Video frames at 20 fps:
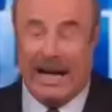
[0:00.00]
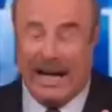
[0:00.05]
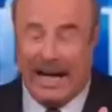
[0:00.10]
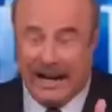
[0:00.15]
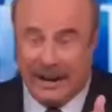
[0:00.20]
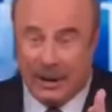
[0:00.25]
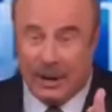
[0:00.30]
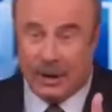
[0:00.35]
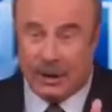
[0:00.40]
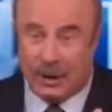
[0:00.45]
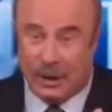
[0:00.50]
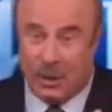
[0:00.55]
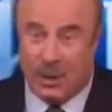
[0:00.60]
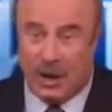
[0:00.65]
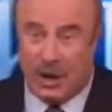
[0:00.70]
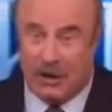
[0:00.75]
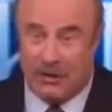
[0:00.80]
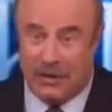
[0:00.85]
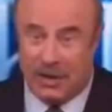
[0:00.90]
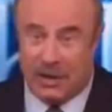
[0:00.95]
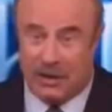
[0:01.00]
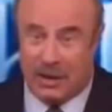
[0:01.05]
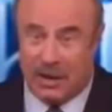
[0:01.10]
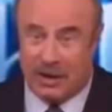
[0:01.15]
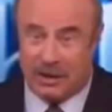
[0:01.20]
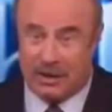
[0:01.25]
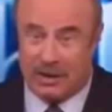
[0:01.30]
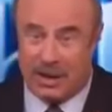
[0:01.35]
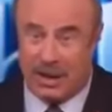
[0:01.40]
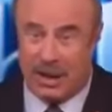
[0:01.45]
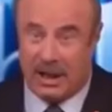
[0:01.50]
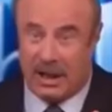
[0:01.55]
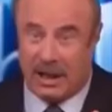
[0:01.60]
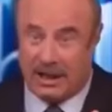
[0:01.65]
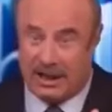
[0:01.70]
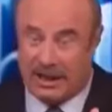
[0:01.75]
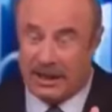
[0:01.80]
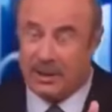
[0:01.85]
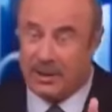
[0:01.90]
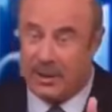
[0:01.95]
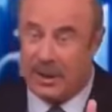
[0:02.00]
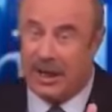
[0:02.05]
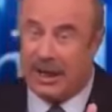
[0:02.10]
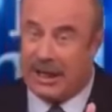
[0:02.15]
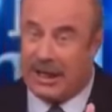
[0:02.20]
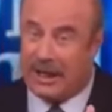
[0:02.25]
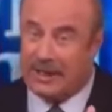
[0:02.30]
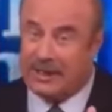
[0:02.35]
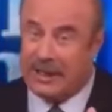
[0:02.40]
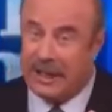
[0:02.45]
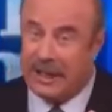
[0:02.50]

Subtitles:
and your 12-year-old son. That's right, I